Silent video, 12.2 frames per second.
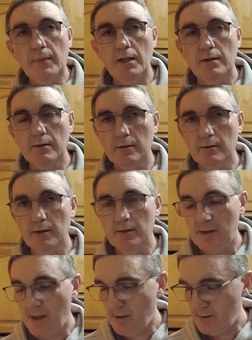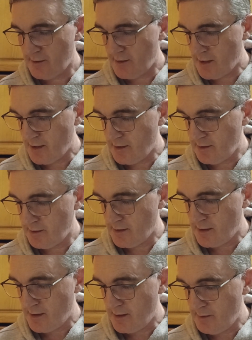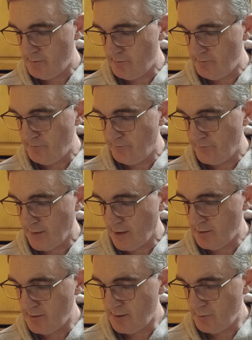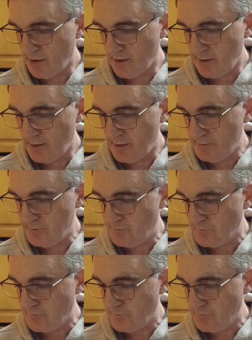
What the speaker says: And so he says that, how does he put it here?